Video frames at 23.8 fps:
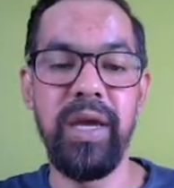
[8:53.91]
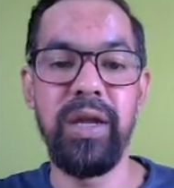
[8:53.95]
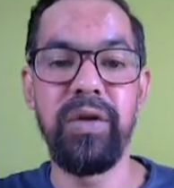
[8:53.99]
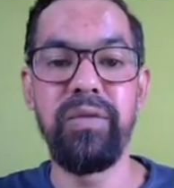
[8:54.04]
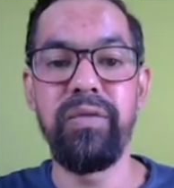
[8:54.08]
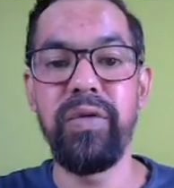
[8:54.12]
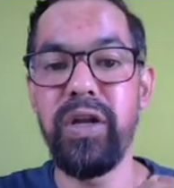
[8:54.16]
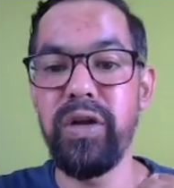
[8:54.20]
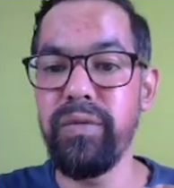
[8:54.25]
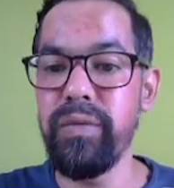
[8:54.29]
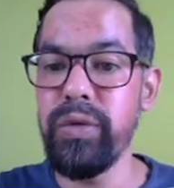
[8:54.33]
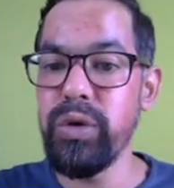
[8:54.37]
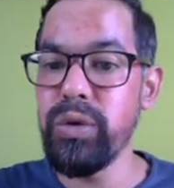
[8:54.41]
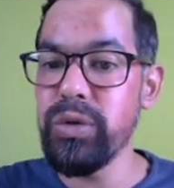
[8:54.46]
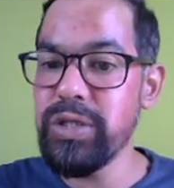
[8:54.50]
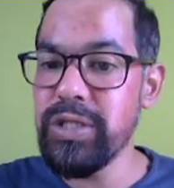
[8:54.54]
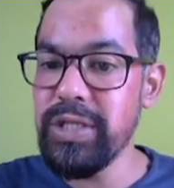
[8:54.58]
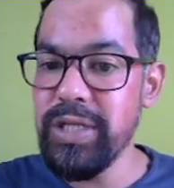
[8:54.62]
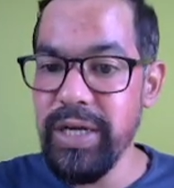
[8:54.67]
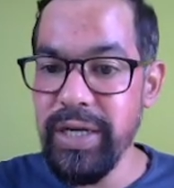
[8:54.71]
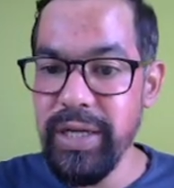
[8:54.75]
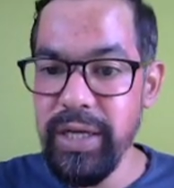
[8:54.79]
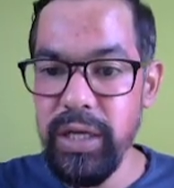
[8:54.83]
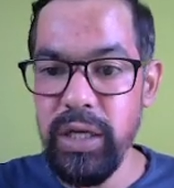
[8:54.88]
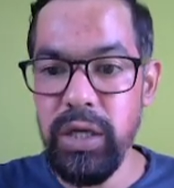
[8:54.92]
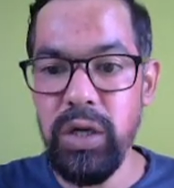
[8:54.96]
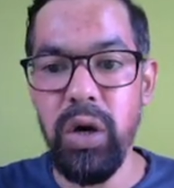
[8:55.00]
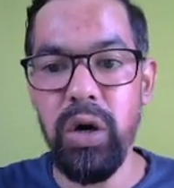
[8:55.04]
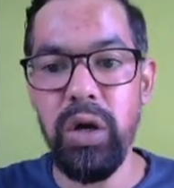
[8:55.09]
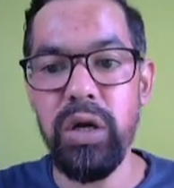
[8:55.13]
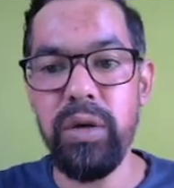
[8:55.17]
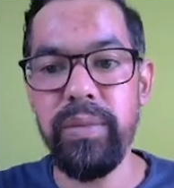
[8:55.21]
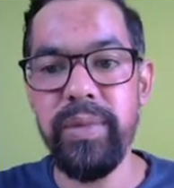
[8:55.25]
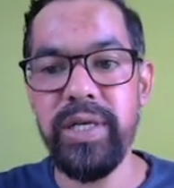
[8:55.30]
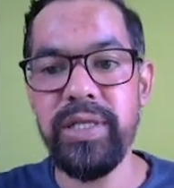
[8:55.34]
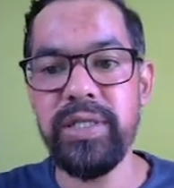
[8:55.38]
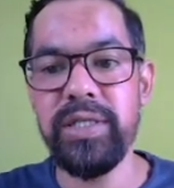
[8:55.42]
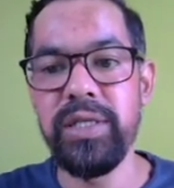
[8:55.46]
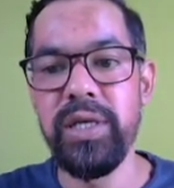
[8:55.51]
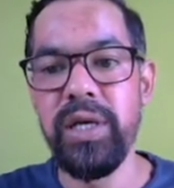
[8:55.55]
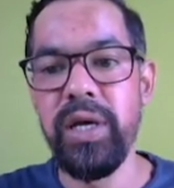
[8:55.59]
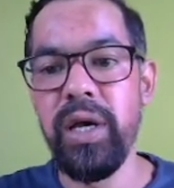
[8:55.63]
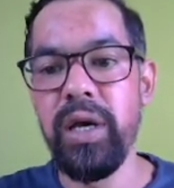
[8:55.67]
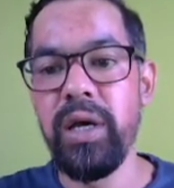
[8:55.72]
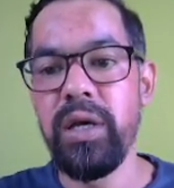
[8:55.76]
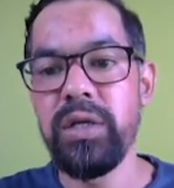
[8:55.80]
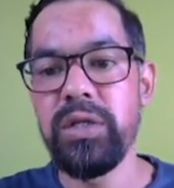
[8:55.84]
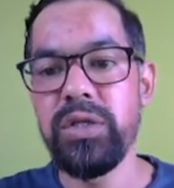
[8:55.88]
And whenever you study
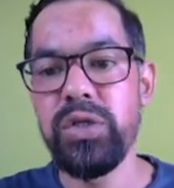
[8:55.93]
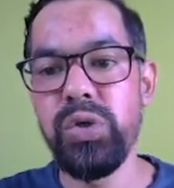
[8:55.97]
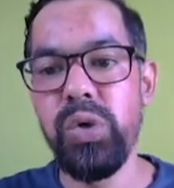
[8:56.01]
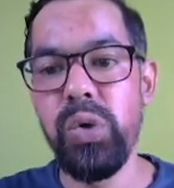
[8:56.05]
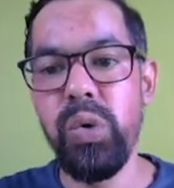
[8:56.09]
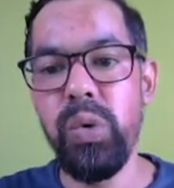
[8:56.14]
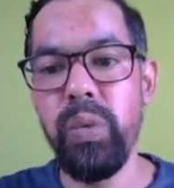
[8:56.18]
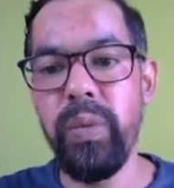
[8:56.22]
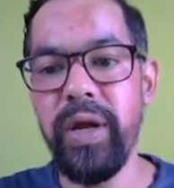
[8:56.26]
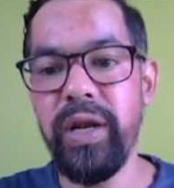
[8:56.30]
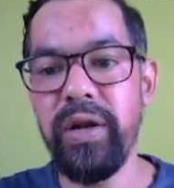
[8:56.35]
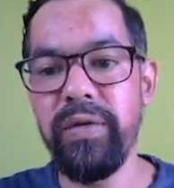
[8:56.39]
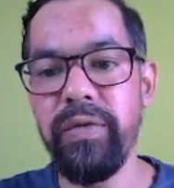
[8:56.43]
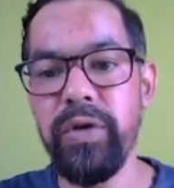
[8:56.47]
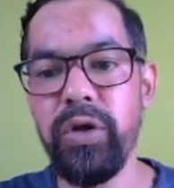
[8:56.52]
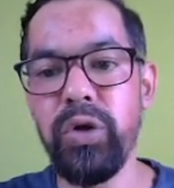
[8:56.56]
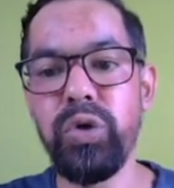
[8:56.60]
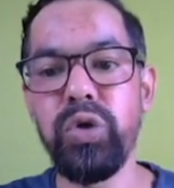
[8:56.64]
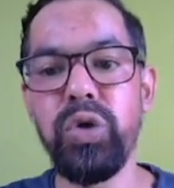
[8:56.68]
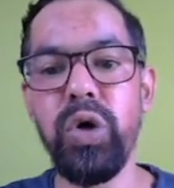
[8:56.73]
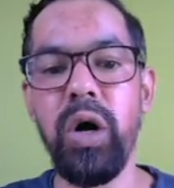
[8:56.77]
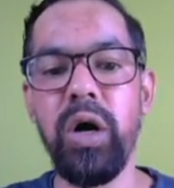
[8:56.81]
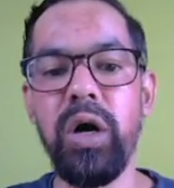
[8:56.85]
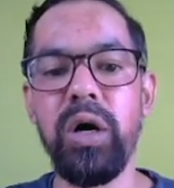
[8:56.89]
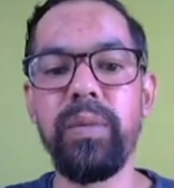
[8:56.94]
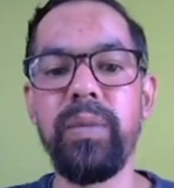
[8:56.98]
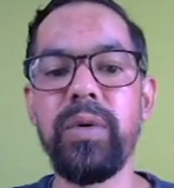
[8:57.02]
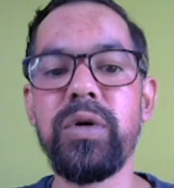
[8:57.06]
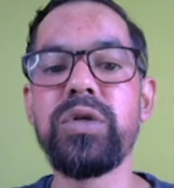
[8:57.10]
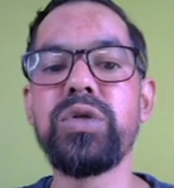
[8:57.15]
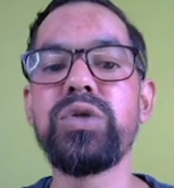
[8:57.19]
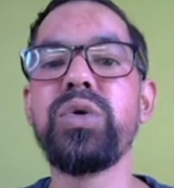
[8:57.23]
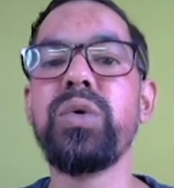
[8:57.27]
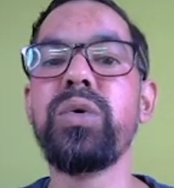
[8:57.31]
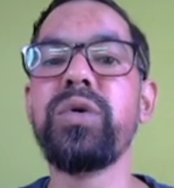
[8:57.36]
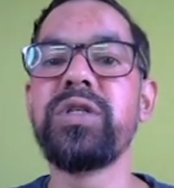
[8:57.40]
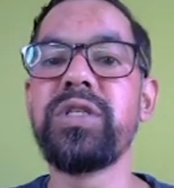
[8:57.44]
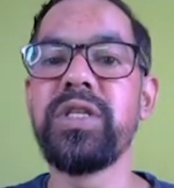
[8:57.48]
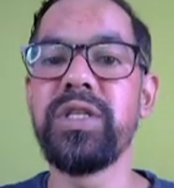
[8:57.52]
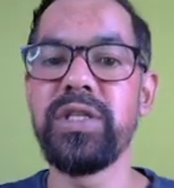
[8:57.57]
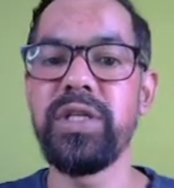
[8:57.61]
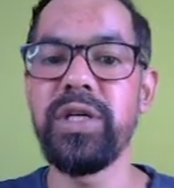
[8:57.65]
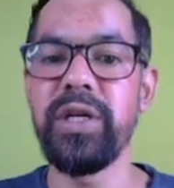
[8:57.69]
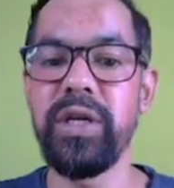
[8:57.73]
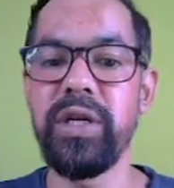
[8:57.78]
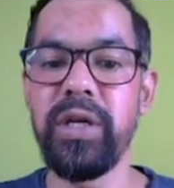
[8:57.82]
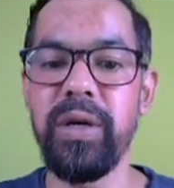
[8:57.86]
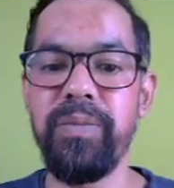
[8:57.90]
economics, so whenever you talk about
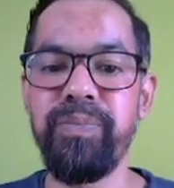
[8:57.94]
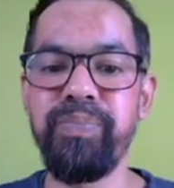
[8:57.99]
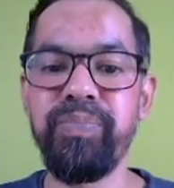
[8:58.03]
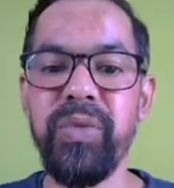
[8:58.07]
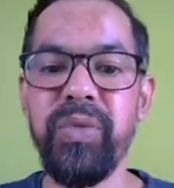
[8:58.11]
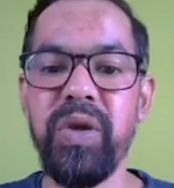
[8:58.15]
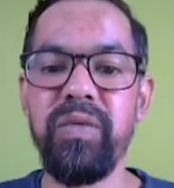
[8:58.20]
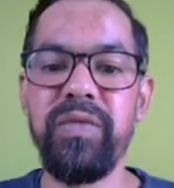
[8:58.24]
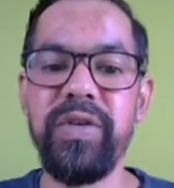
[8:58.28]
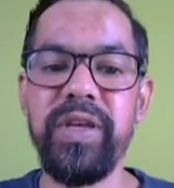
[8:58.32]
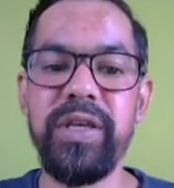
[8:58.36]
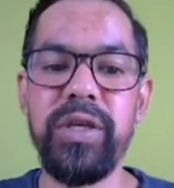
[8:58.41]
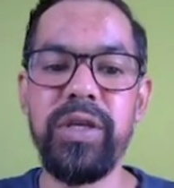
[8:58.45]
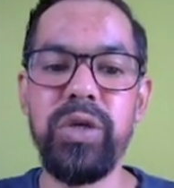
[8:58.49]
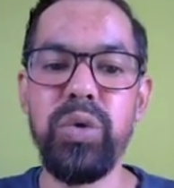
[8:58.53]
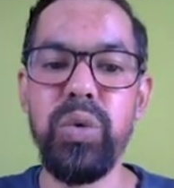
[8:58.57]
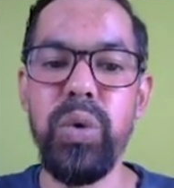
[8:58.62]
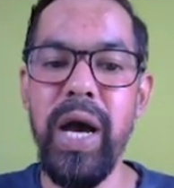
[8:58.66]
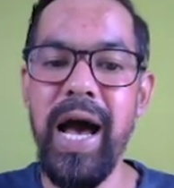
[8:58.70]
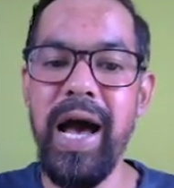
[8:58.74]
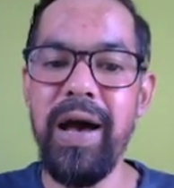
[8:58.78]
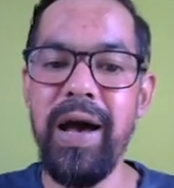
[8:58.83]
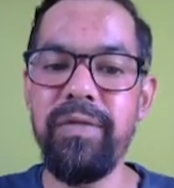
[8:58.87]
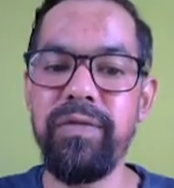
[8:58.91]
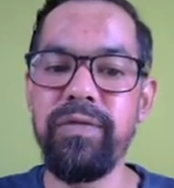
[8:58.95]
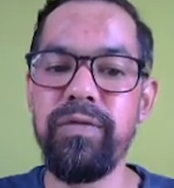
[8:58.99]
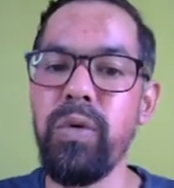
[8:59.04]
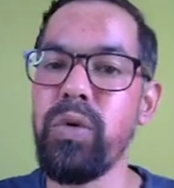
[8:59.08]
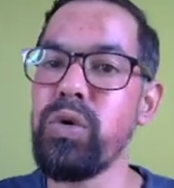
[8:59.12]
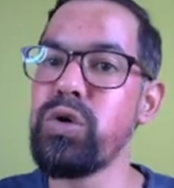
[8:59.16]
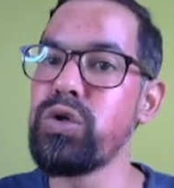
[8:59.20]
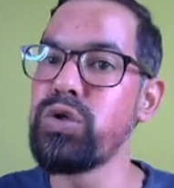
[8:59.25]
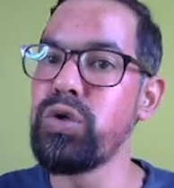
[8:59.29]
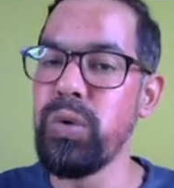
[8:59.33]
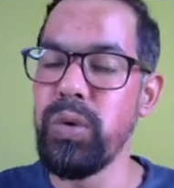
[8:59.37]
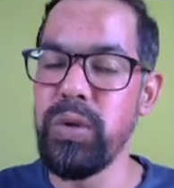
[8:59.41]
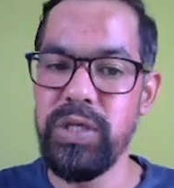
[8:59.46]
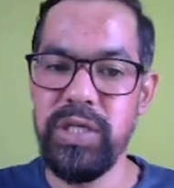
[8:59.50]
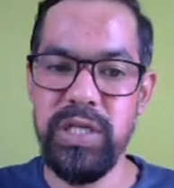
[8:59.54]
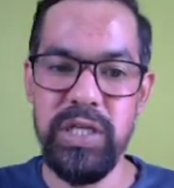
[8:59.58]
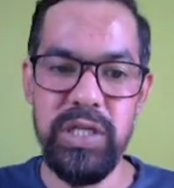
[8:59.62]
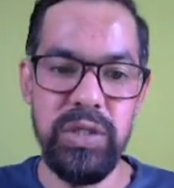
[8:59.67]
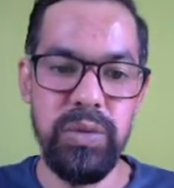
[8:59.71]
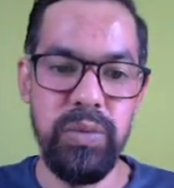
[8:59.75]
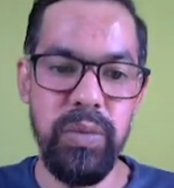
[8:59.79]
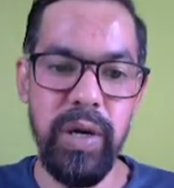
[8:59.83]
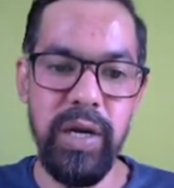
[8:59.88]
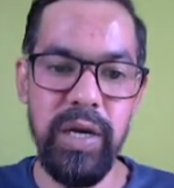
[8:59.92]
sources income, you have four
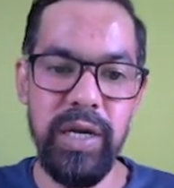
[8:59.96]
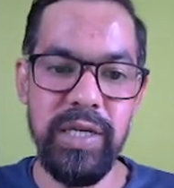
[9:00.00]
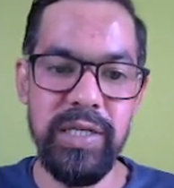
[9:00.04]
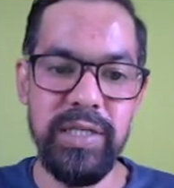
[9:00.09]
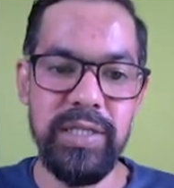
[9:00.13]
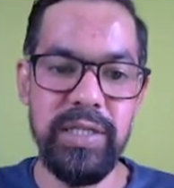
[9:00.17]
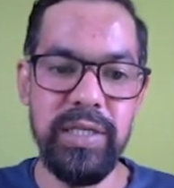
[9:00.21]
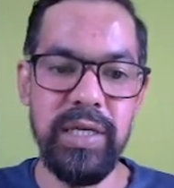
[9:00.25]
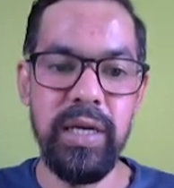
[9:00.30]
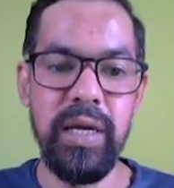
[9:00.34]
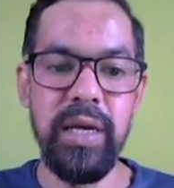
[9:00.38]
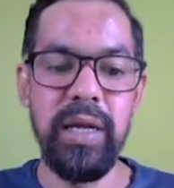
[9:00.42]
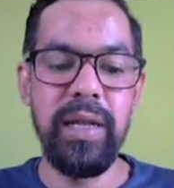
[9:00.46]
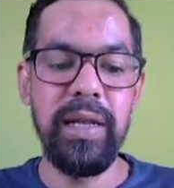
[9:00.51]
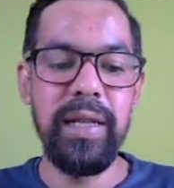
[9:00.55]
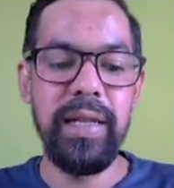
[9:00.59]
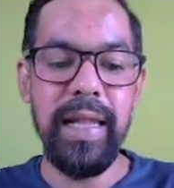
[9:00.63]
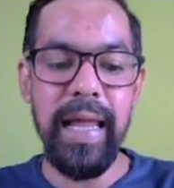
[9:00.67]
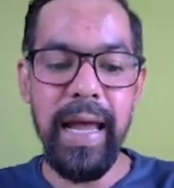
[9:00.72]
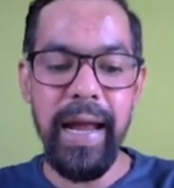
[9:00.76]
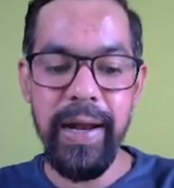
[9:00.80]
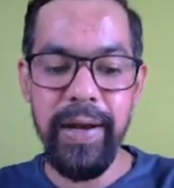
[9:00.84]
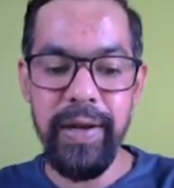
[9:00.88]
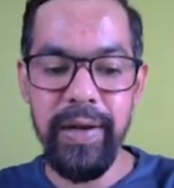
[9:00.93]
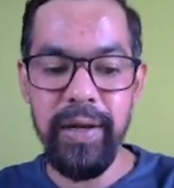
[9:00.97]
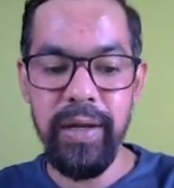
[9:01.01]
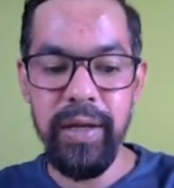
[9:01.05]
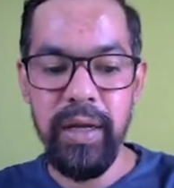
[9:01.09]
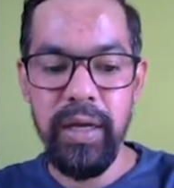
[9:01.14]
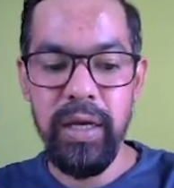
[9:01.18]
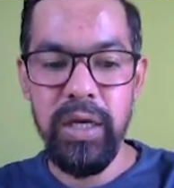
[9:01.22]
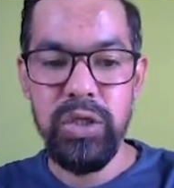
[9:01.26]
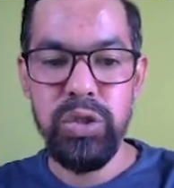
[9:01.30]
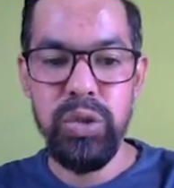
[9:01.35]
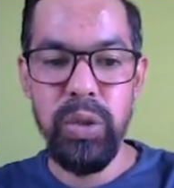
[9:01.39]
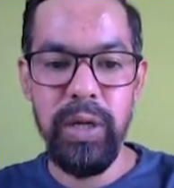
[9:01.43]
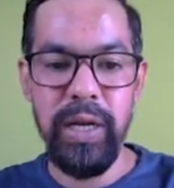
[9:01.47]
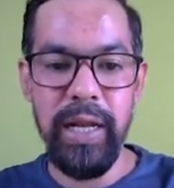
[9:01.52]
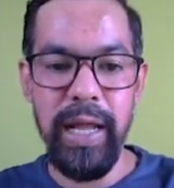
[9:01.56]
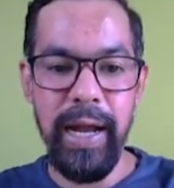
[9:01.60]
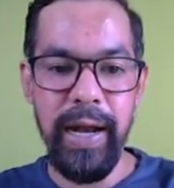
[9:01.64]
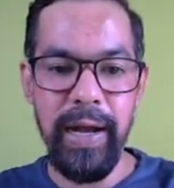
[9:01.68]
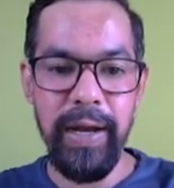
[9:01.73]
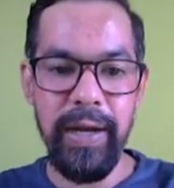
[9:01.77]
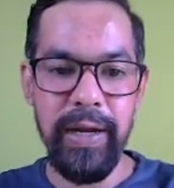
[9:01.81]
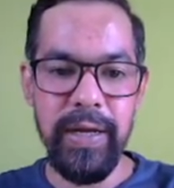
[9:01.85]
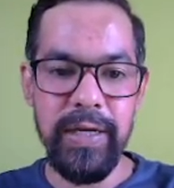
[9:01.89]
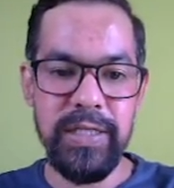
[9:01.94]
sources. One is land. So land